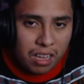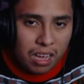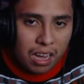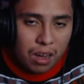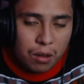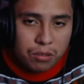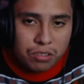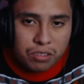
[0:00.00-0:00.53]

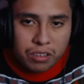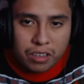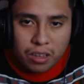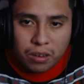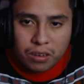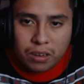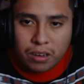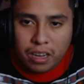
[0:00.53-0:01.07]
I'll see you
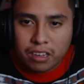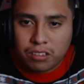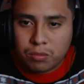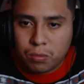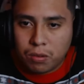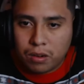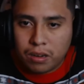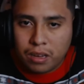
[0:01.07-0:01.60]
on the next
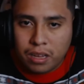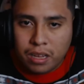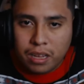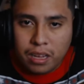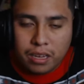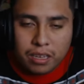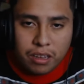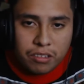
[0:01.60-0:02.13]
one.
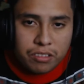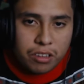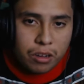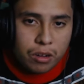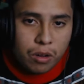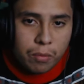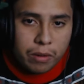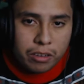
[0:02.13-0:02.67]
And yes, y'all
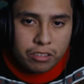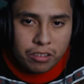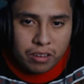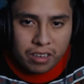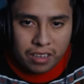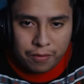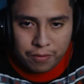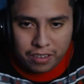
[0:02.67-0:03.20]
go make sure to
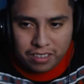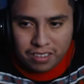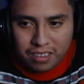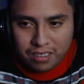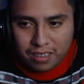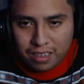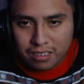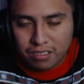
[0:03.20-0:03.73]
hit
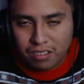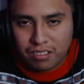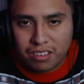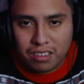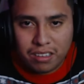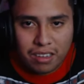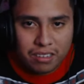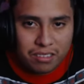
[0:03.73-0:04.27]
15 likes for
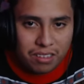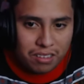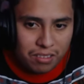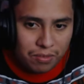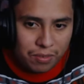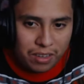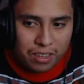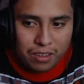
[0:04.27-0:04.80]
10 likes in
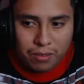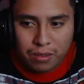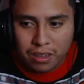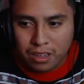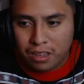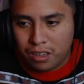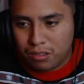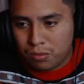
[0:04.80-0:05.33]
this video.
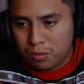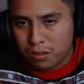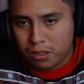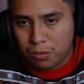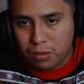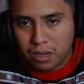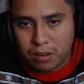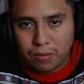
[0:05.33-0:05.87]
It's really
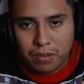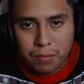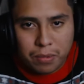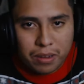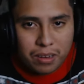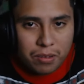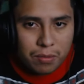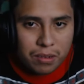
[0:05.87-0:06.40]
whatever.
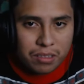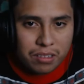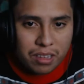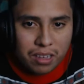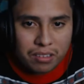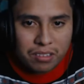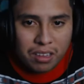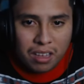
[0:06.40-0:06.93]
But anyways,
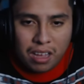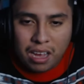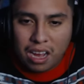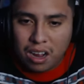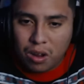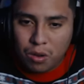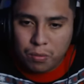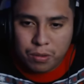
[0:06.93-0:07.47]
guys,
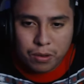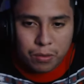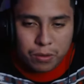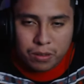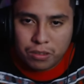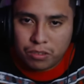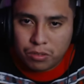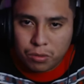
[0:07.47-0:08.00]
I hope you
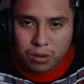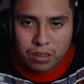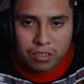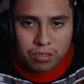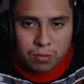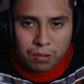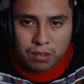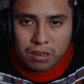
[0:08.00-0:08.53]
really enjoyed
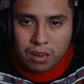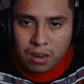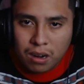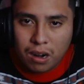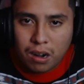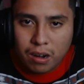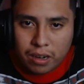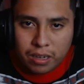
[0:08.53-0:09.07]
this one.
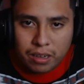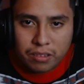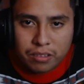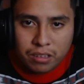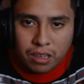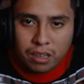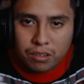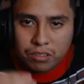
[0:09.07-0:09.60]
Alright,
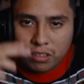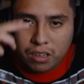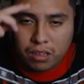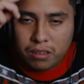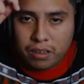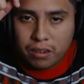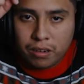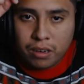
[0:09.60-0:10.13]
guys. I'll see y'all later.